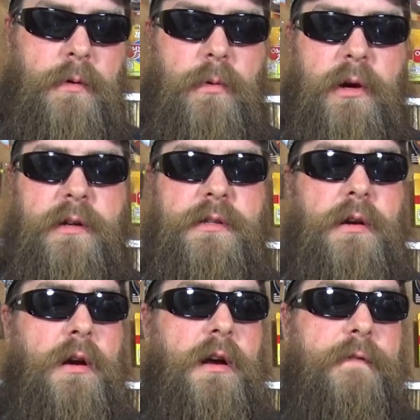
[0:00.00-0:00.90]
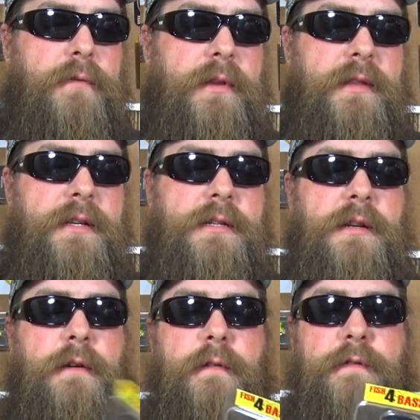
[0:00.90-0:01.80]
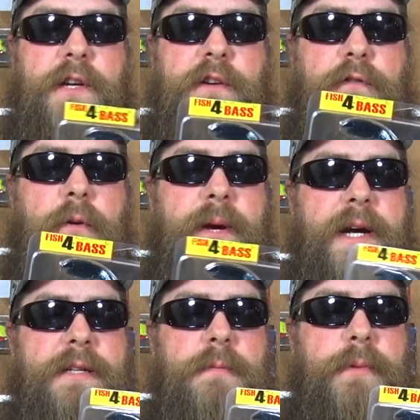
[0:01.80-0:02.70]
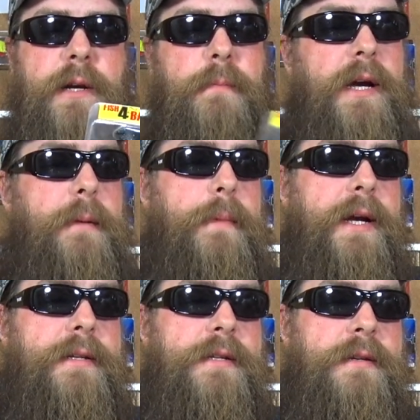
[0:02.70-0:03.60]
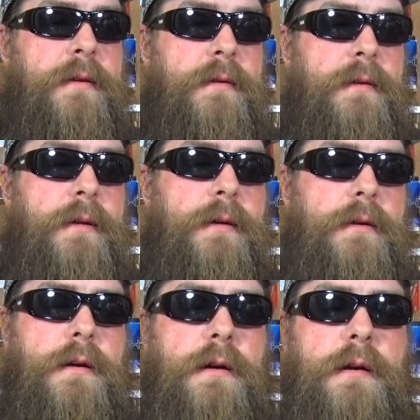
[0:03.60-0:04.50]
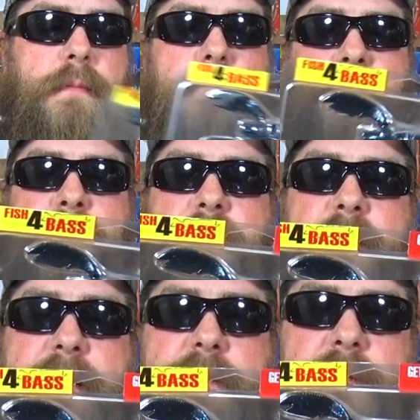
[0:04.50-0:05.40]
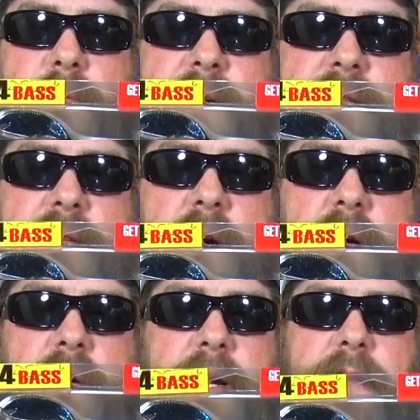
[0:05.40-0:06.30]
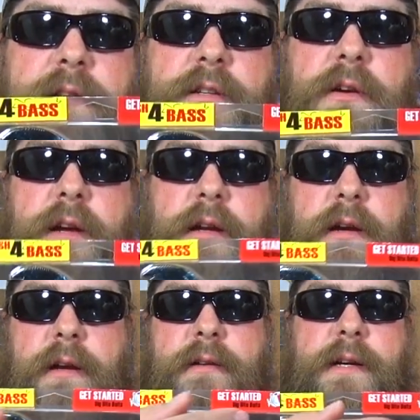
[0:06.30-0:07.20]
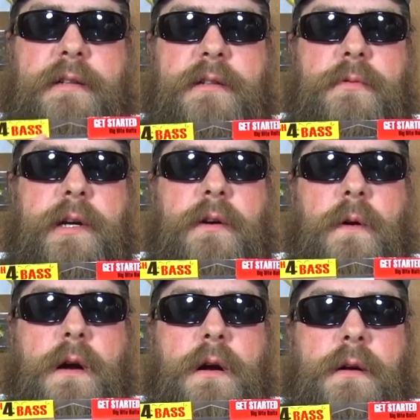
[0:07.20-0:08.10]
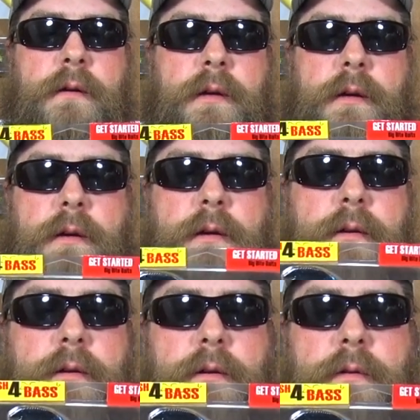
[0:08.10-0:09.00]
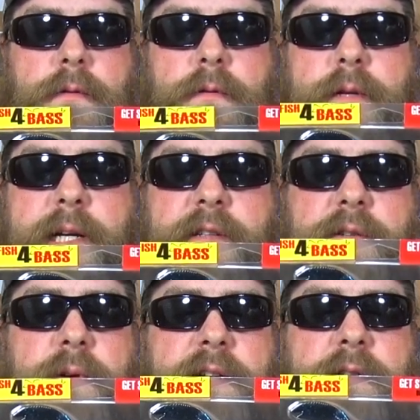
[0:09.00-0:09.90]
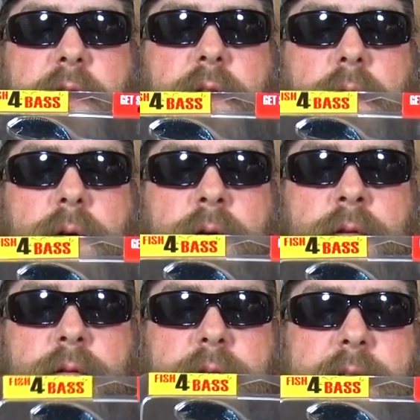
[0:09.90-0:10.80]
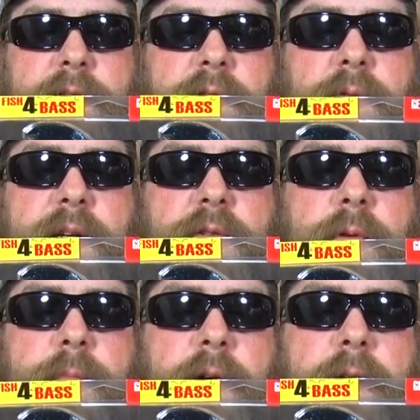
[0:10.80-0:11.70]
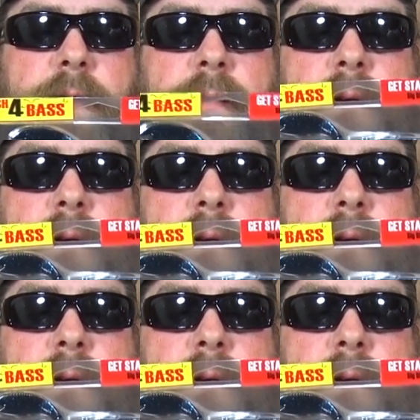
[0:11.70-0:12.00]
We're gonna start off with this Fish for Bass Big Bite Baits Texas Rig Starter Kit. So you get a Texas Rig Craw, Texas Rig Senko, Texas Rig Swim Bait.